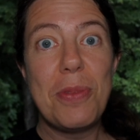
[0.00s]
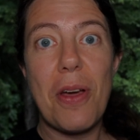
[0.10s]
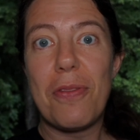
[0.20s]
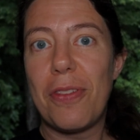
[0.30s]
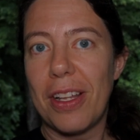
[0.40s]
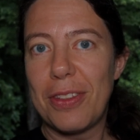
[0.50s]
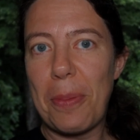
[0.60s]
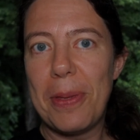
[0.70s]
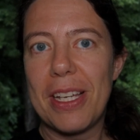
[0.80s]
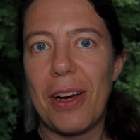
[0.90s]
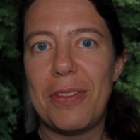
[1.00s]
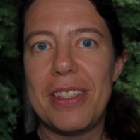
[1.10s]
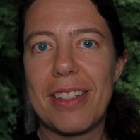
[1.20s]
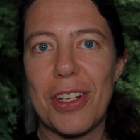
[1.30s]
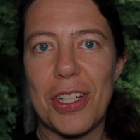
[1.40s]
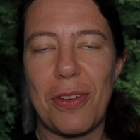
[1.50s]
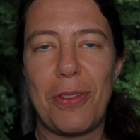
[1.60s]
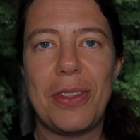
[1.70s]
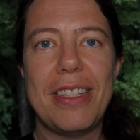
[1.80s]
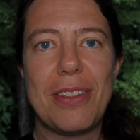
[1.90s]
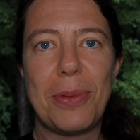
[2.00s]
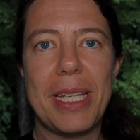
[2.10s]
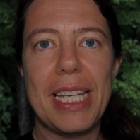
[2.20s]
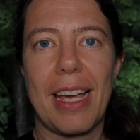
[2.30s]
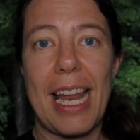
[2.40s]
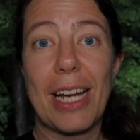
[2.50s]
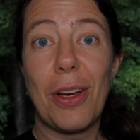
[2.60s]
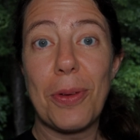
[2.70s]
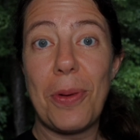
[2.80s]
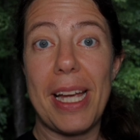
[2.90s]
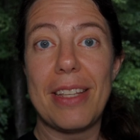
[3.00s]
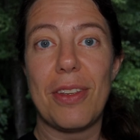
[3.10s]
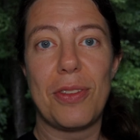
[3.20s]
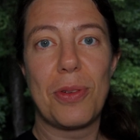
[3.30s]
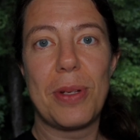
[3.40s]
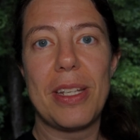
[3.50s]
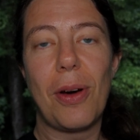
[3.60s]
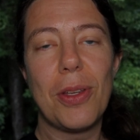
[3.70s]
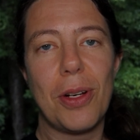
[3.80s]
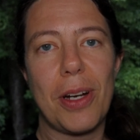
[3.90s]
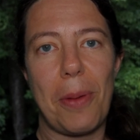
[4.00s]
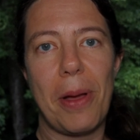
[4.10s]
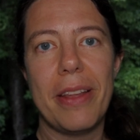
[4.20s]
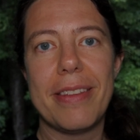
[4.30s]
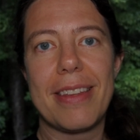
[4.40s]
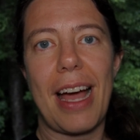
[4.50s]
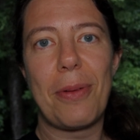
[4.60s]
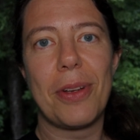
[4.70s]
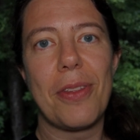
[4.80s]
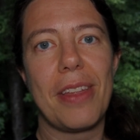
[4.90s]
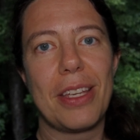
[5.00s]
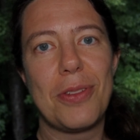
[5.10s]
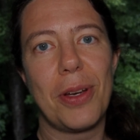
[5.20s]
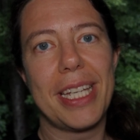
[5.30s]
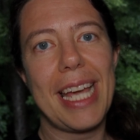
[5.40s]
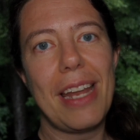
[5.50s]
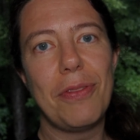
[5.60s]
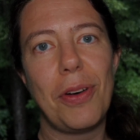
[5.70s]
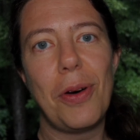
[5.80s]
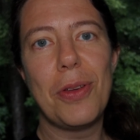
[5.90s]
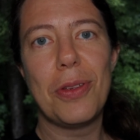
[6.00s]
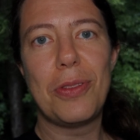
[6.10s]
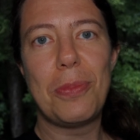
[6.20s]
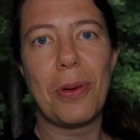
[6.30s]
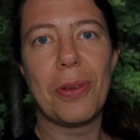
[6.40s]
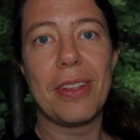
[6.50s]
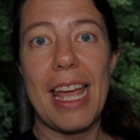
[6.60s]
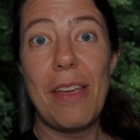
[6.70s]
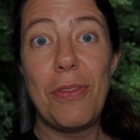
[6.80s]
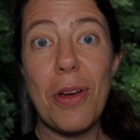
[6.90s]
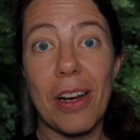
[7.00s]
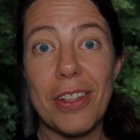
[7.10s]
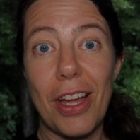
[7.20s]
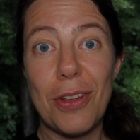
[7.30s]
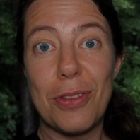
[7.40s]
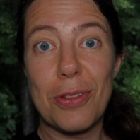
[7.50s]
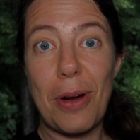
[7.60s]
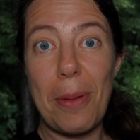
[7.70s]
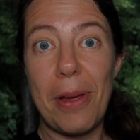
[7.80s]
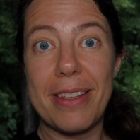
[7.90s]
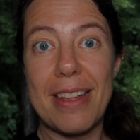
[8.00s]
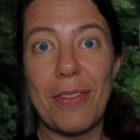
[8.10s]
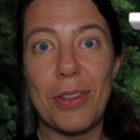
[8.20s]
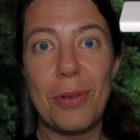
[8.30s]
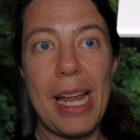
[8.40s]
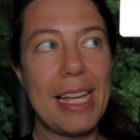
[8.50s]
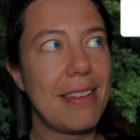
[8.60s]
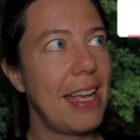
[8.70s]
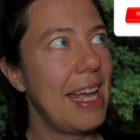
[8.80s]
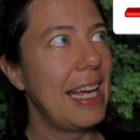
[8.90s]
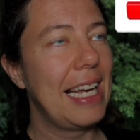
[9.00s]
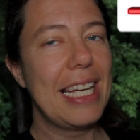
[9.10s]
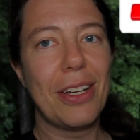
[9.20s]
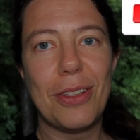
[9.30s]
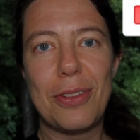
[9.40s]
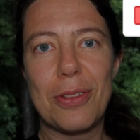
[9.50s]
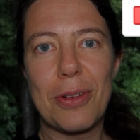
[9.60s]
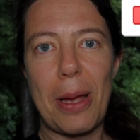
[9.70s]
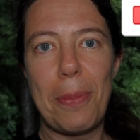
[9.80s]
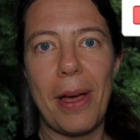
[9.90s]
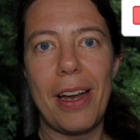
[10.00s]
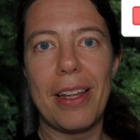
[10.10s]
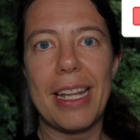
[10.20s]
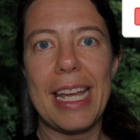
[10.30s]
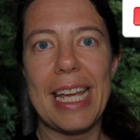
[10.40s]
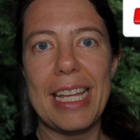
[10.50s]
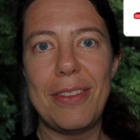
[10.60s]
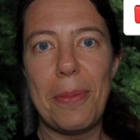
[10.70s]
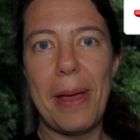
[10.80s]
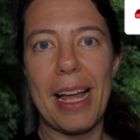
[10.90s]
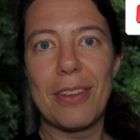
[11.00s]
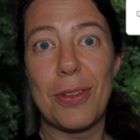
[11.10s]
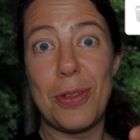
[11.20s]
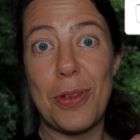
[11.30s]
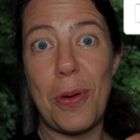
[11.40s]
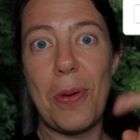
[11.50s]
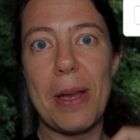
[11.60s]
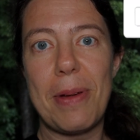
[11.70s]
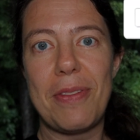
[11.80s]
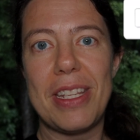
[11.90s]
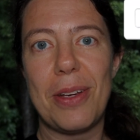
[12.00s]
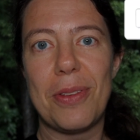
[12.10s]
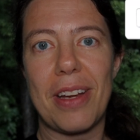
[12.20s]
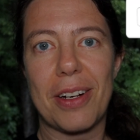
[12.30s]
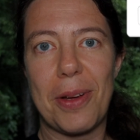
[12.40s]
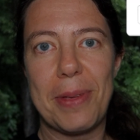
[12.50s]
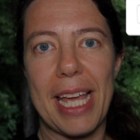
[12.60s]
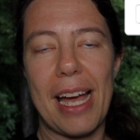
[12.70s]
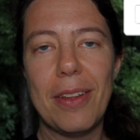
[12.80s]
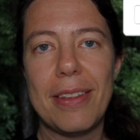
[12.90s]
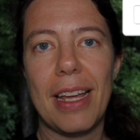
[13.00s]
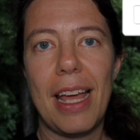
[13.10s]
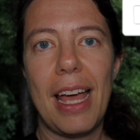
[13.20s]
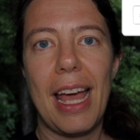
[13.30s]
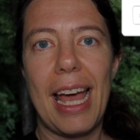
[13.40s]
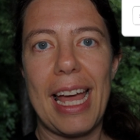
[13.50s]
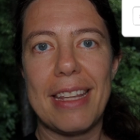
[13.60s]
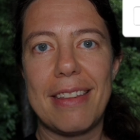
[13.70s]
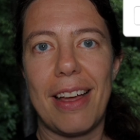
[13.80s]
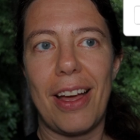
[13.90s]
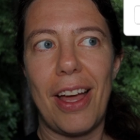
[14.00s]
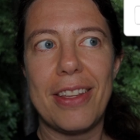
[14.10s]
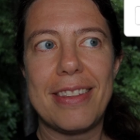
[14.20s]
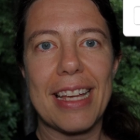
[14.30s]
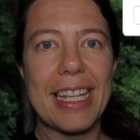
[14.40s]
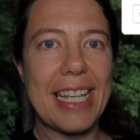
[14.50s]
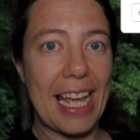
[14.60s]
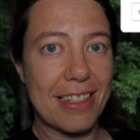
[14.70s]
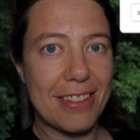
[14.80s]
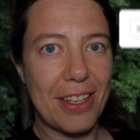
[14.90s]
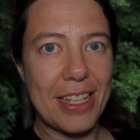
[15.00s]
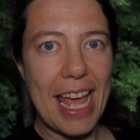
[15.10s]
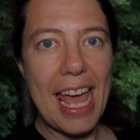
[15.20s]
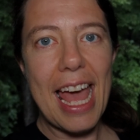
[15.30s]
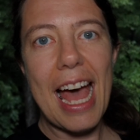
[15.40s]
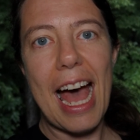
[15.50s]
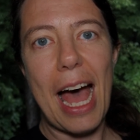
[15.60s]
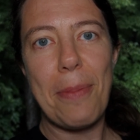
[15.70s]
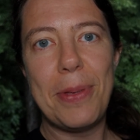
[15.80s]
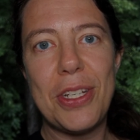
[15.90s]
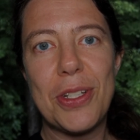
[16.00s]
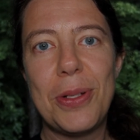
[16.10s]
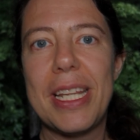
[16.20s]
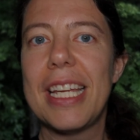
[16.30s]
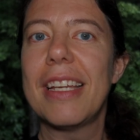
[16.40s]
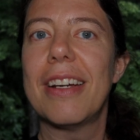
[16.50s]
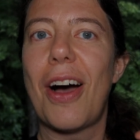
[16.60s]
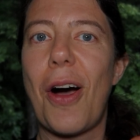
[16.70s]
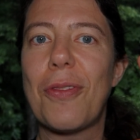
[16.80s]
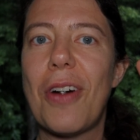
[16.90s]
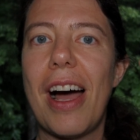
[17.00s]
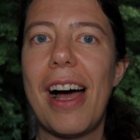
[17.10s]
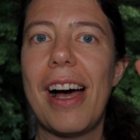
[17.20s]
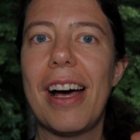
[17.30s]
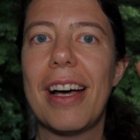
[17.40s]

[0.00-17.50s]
a fun topic of discussion for this week, and I can't wait to read all your comments. I want to thank you again for all your support. If you are not a subscriber, it's never too late. Click on the subscribe button, hit the bell so you know when my videos are coming out. And until next Sunday, happy shooting. Au revoir.